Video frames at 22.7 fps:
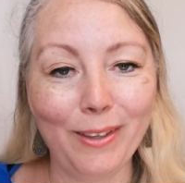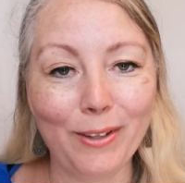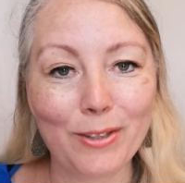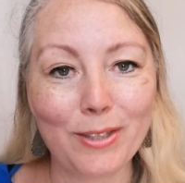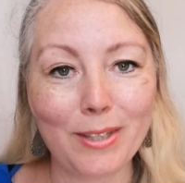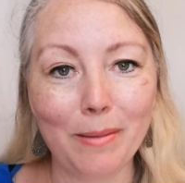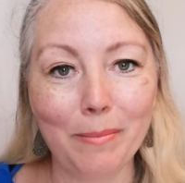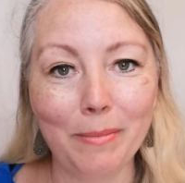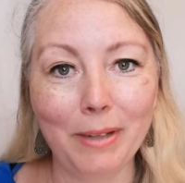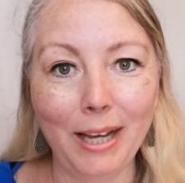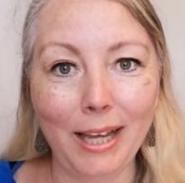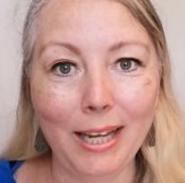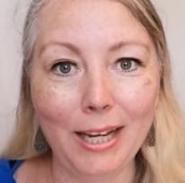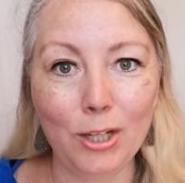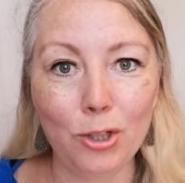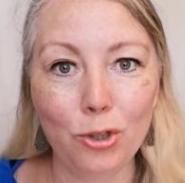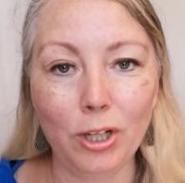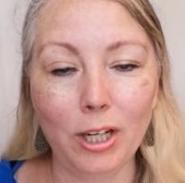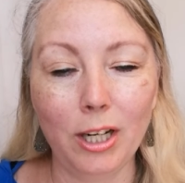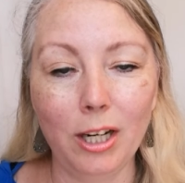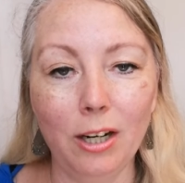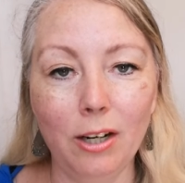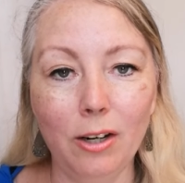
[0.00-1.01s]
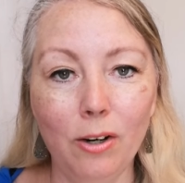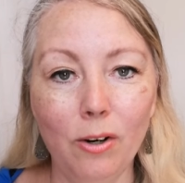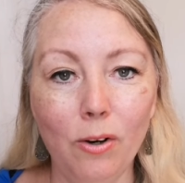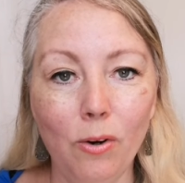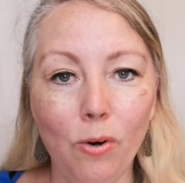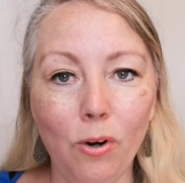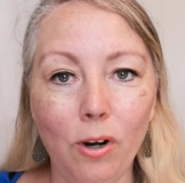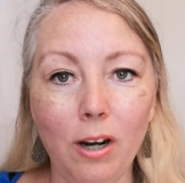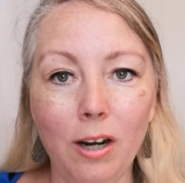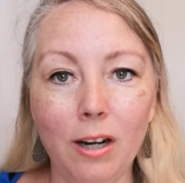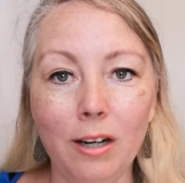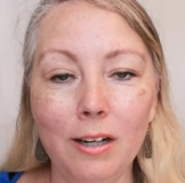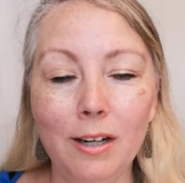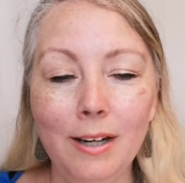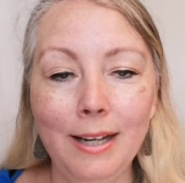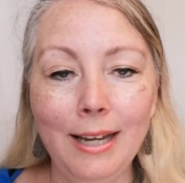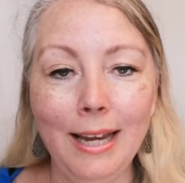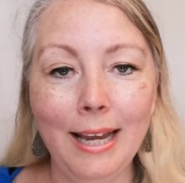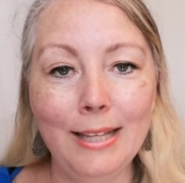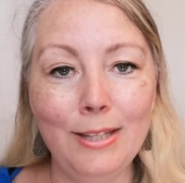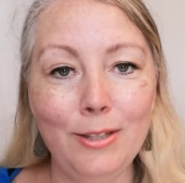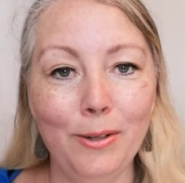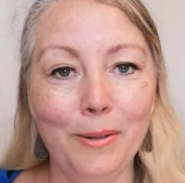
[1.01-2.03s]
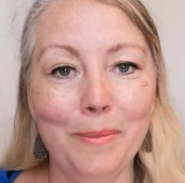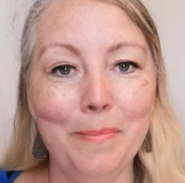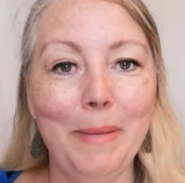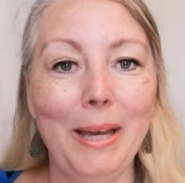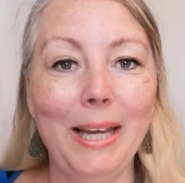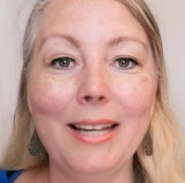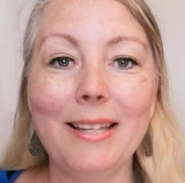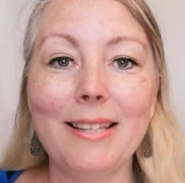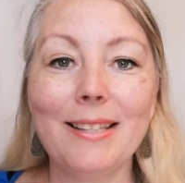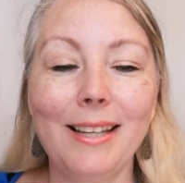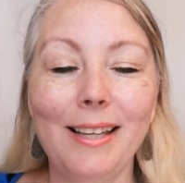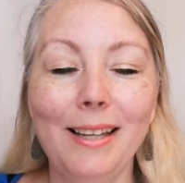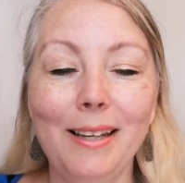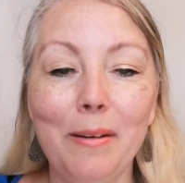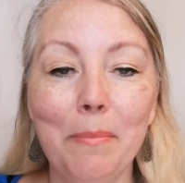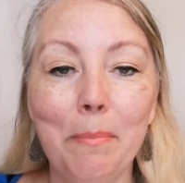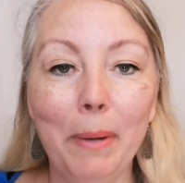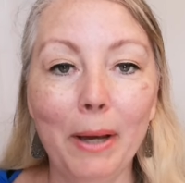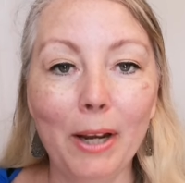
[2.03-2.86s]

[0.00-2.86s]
There's some kind of trigger or it's your medicine.